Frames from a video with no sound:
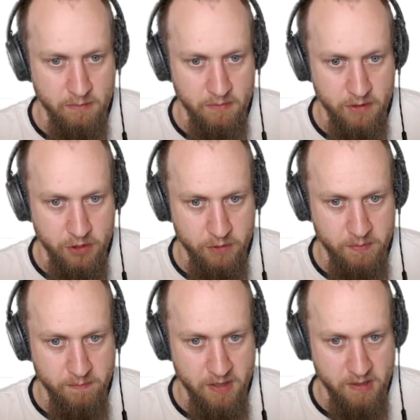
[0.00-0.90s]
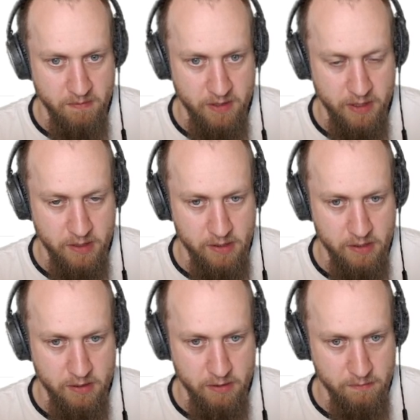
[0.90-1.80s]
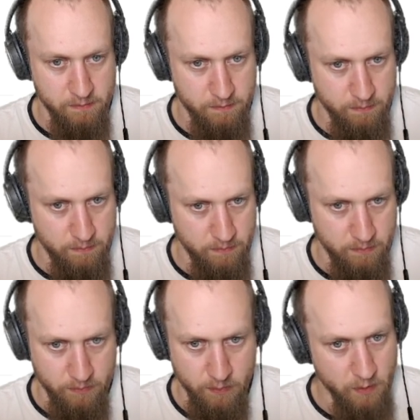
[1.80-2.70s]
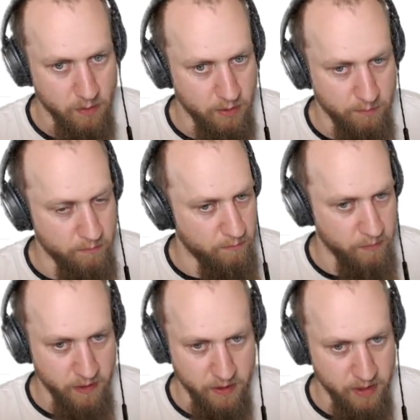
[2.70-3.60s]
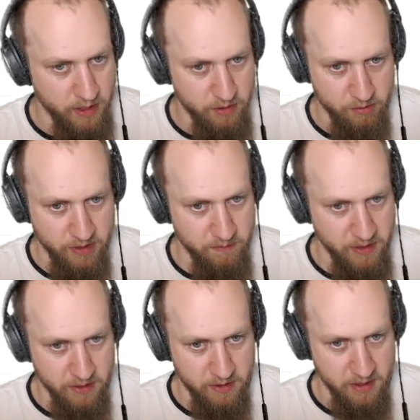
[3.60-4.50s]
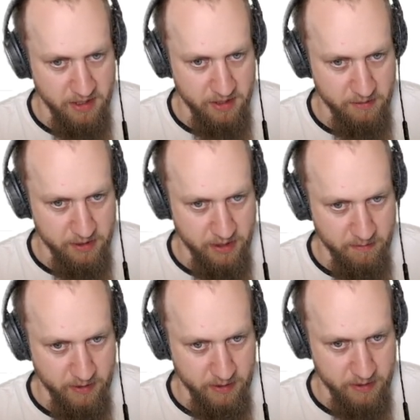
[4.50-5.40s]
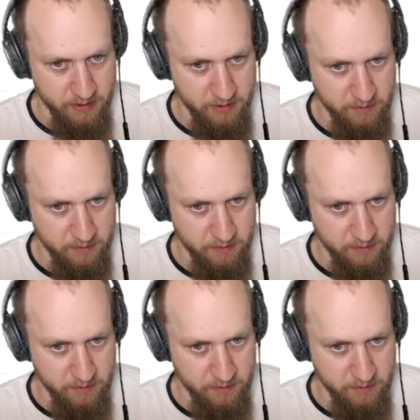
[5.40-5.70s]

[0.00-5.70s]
should be public. We can add a README at a later time, I guess.